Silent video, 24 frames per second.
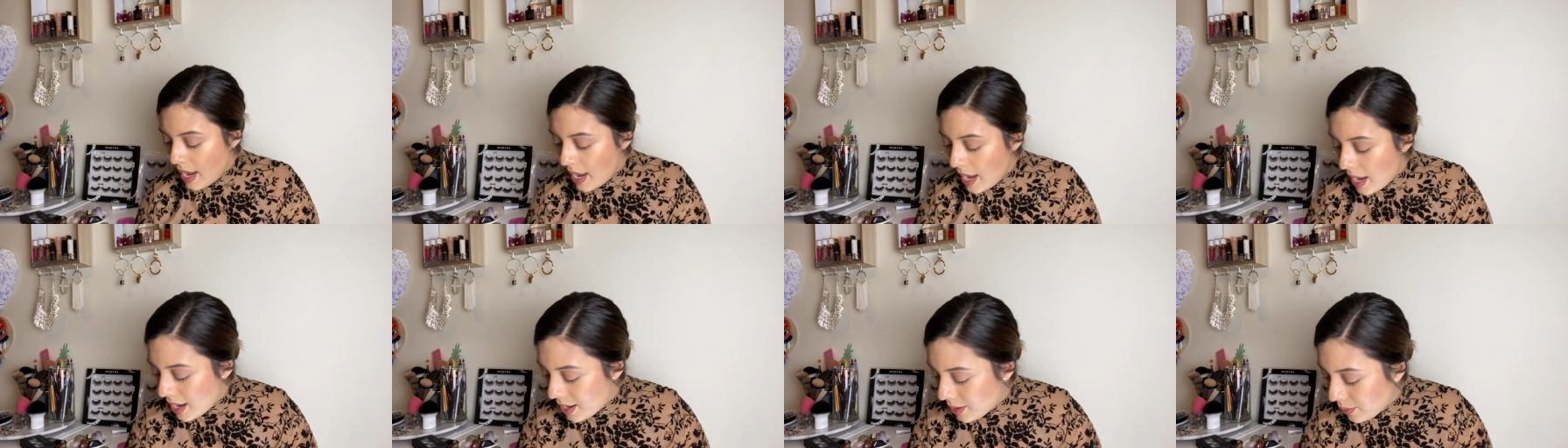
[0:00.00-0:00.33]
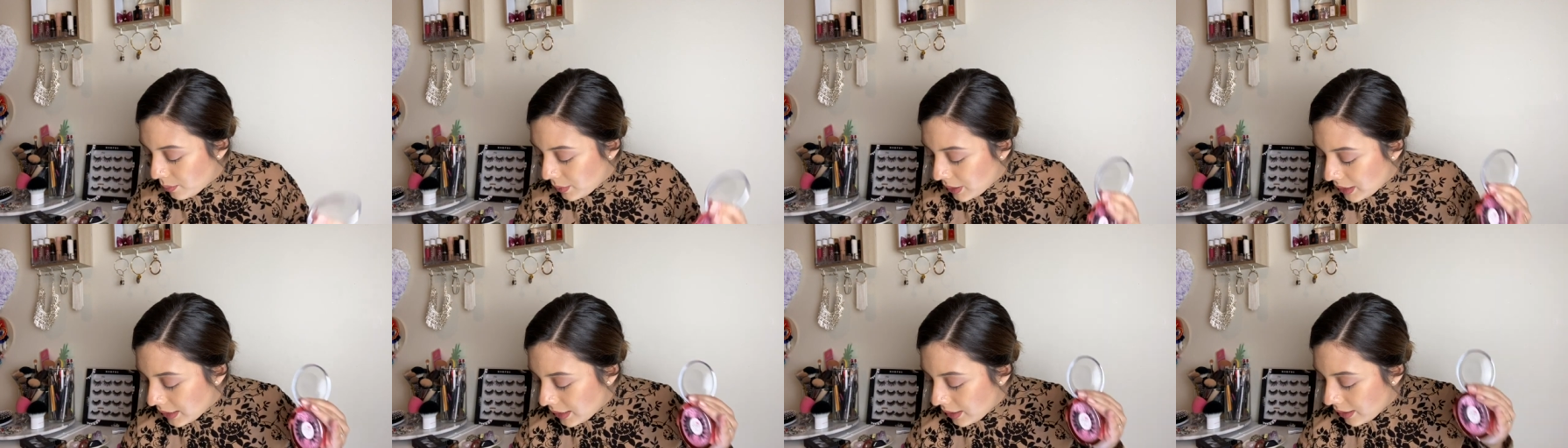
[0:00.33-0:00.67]
And
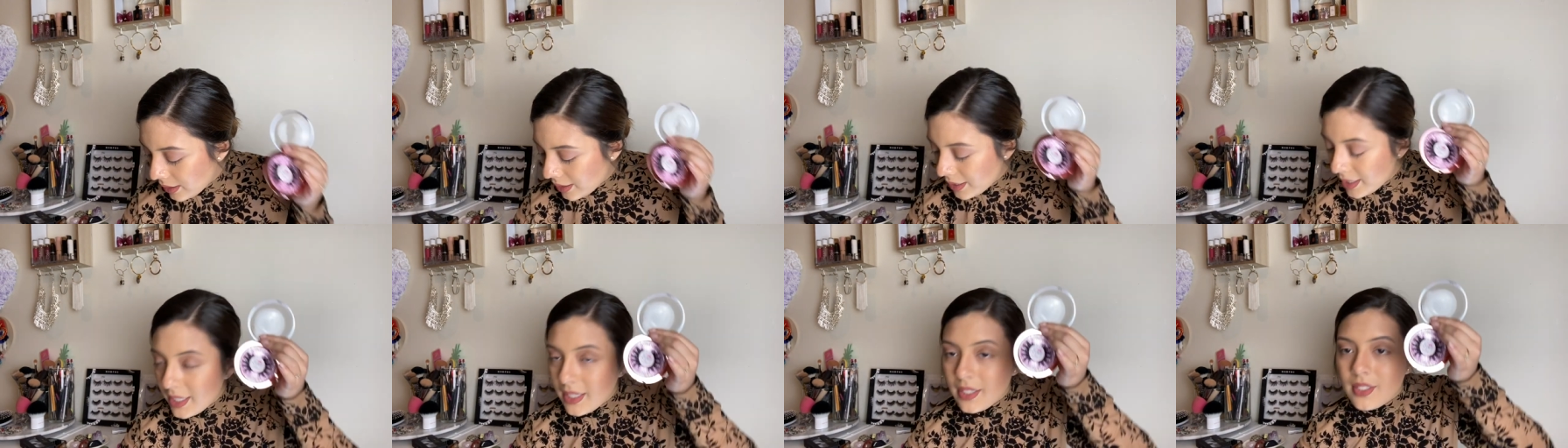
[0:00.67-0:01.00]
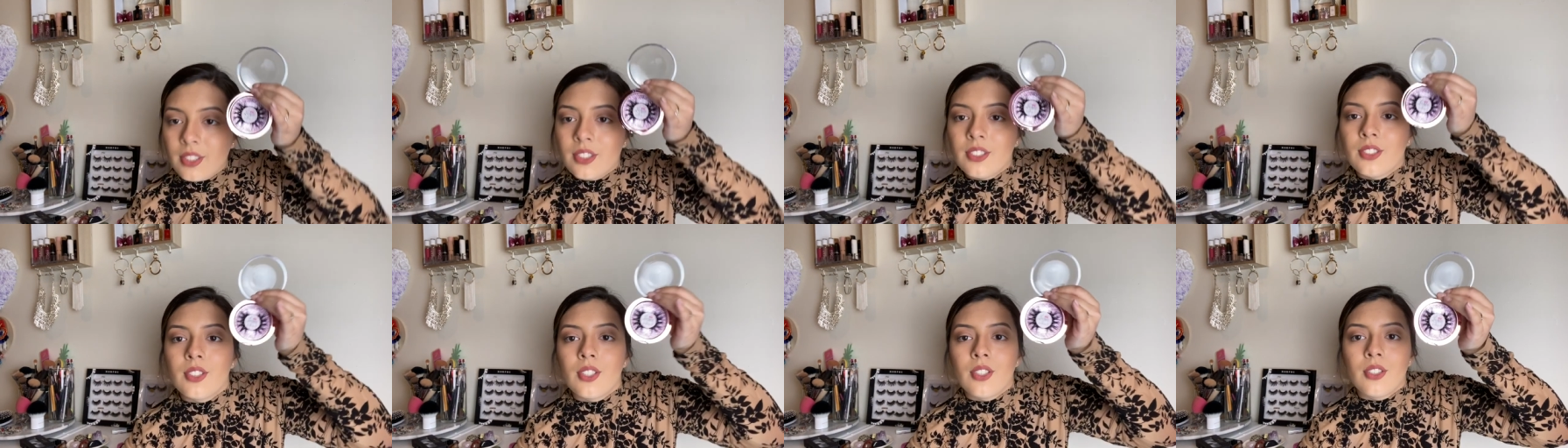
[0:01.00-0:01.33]
when they are in a
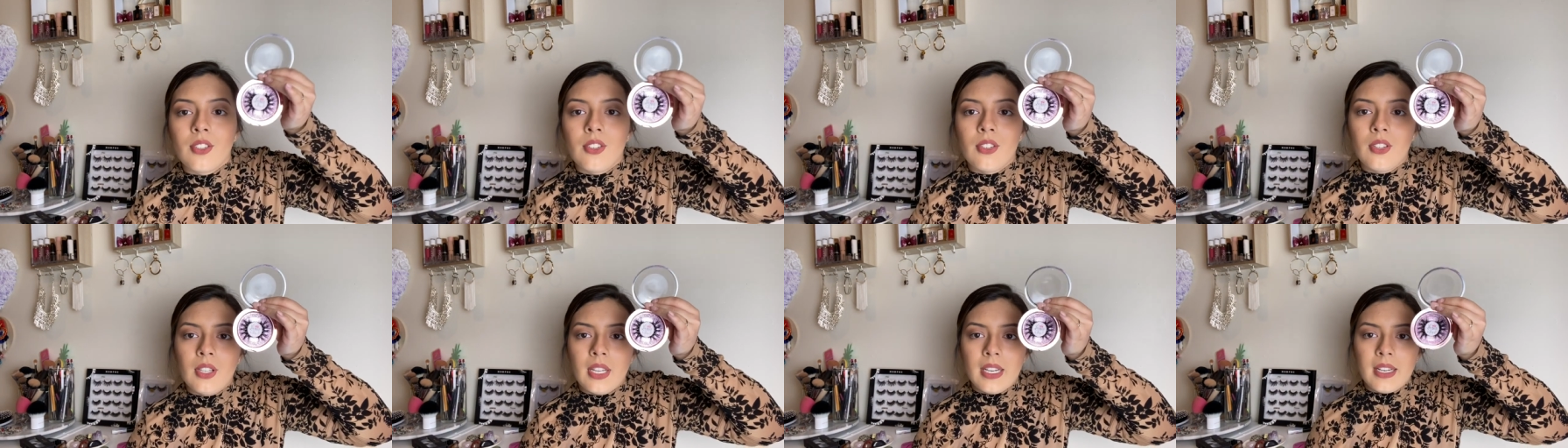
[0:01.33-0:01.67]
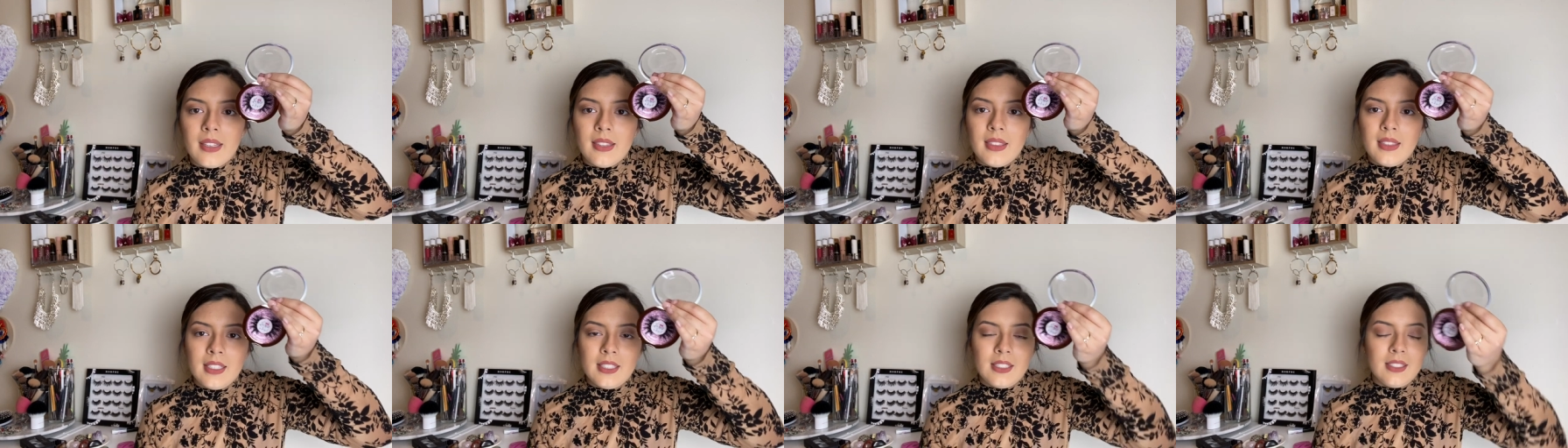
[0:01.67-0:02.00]
circle
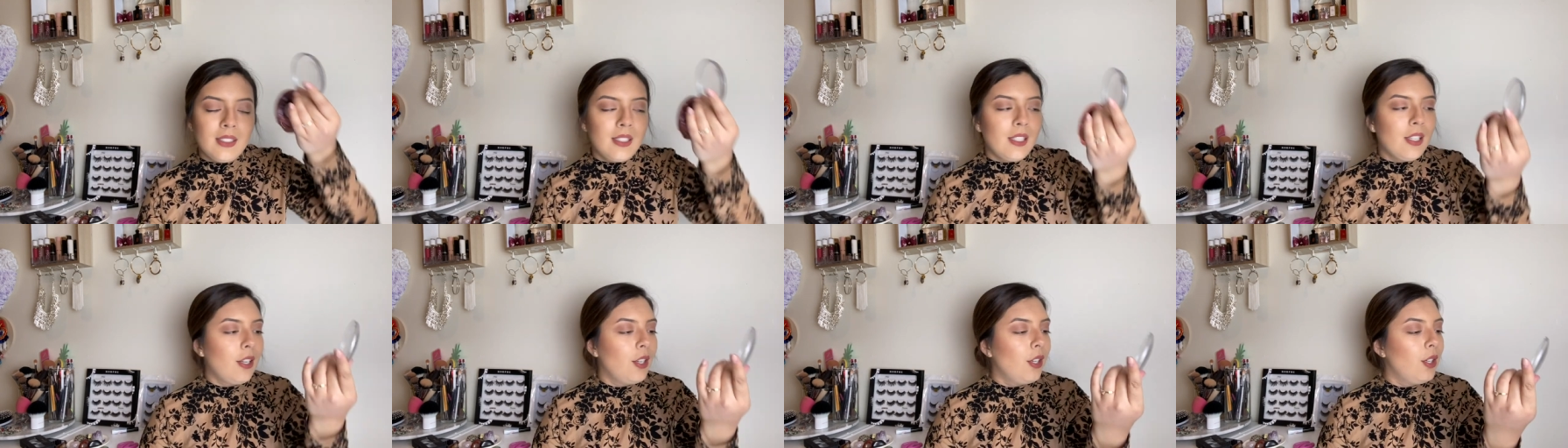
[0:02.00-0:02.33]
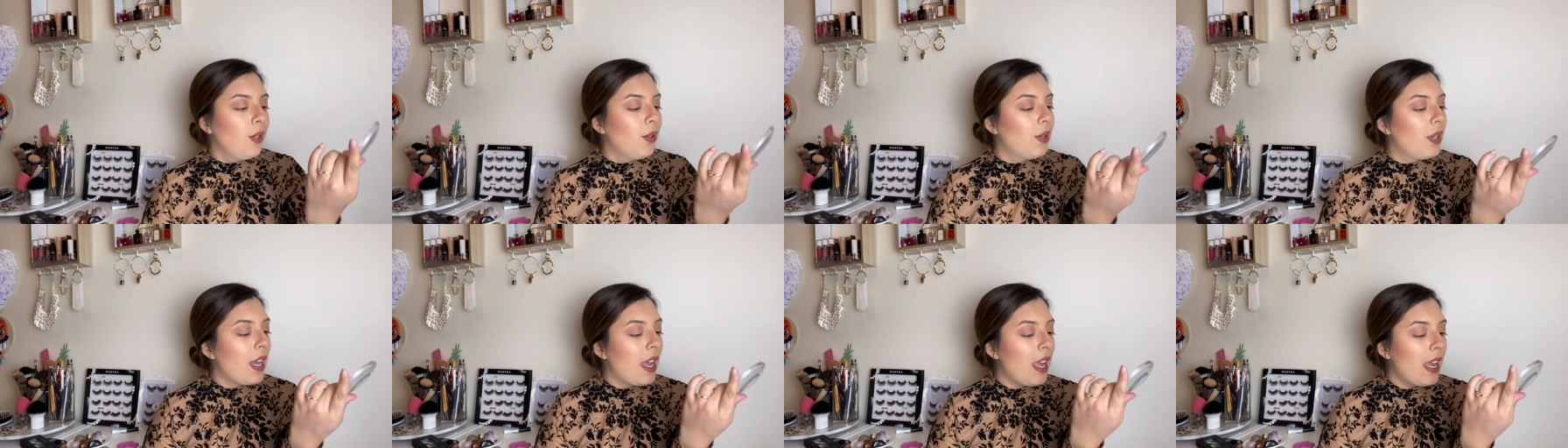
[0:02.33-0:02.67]
like this,
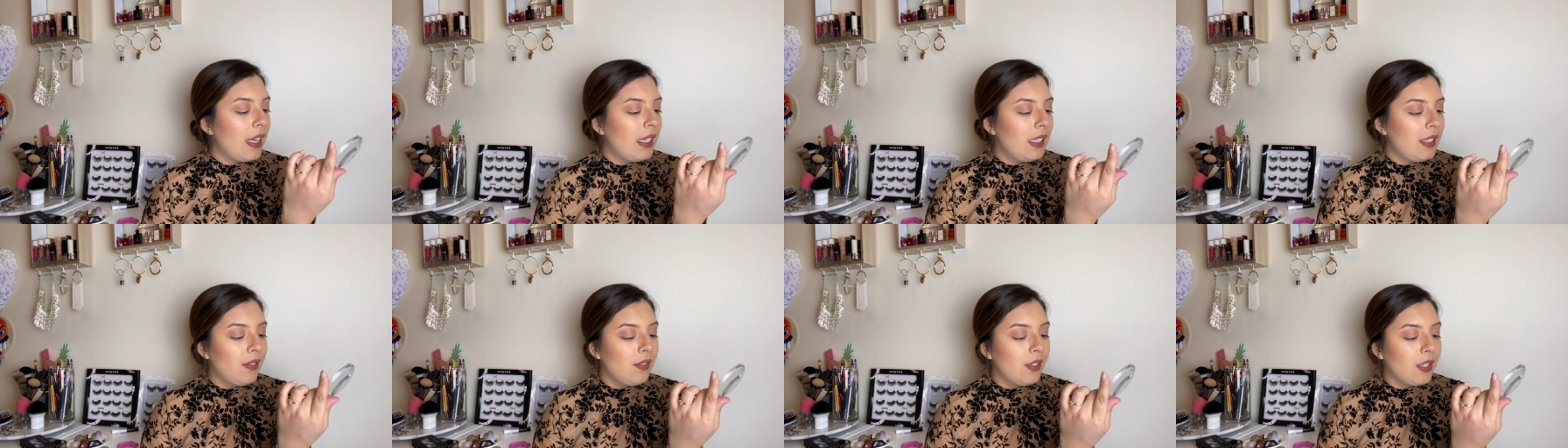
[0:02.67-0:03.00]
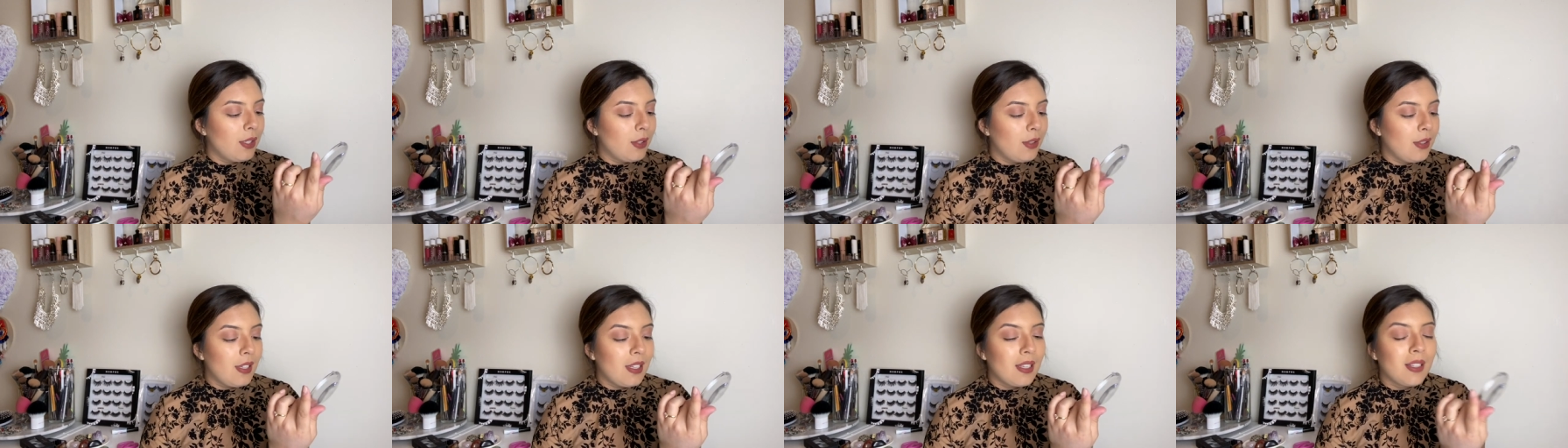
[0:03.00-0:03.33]
you kind of are
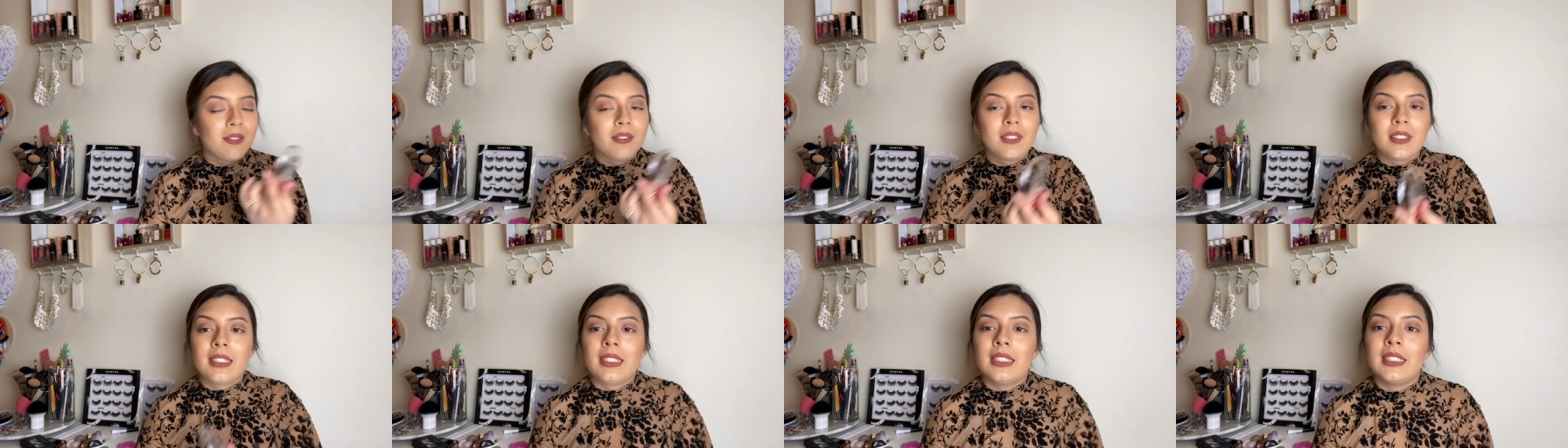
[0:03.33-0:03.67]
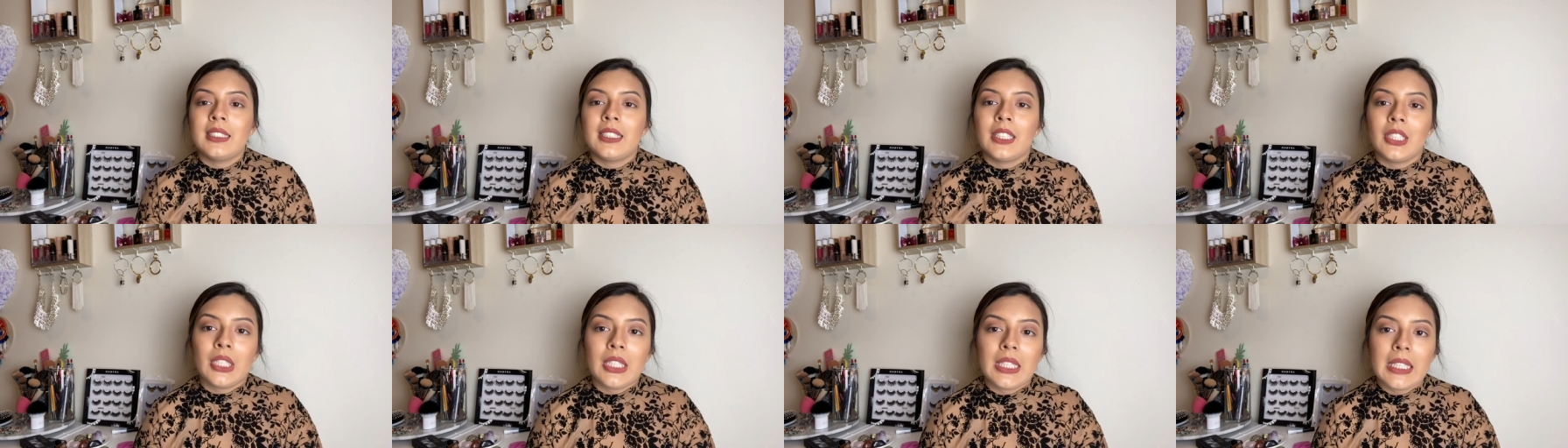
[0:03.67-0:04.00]
left
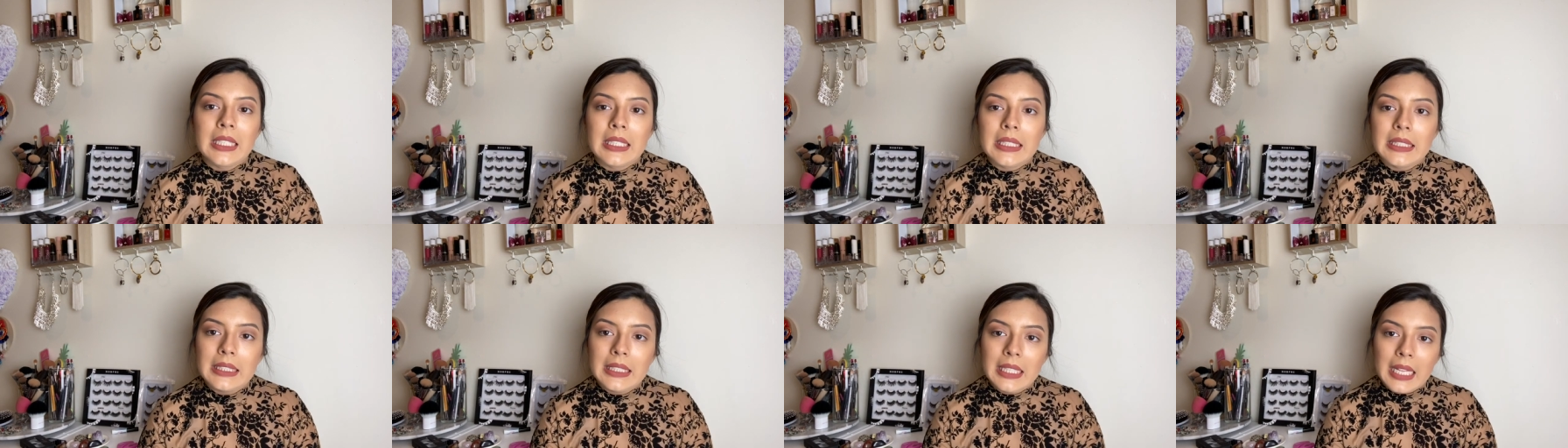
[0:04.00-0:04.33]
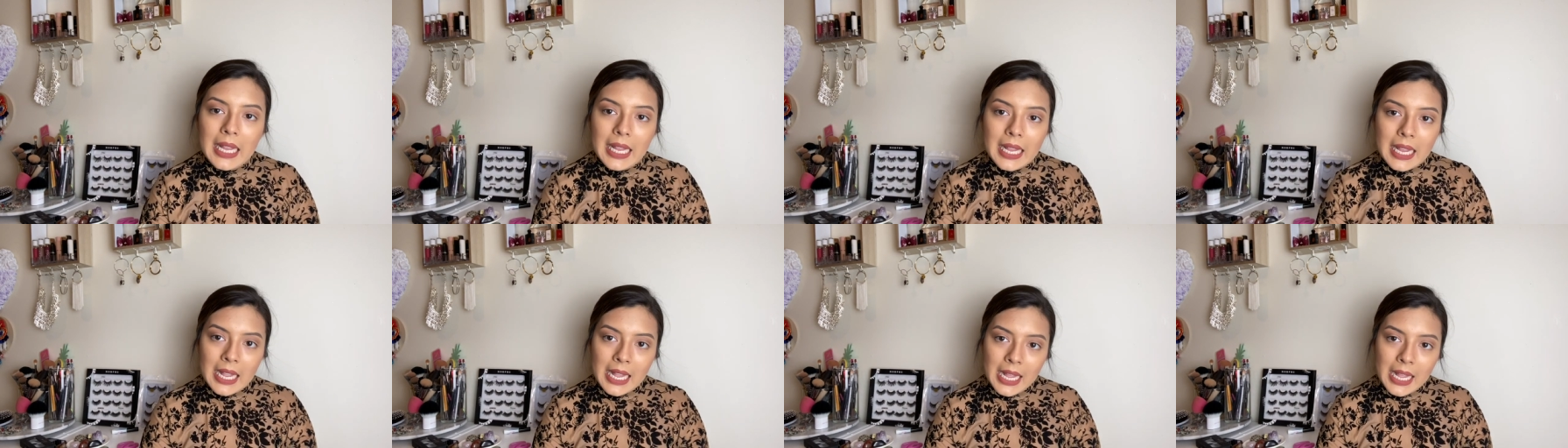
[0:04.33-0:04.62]
staring at it like,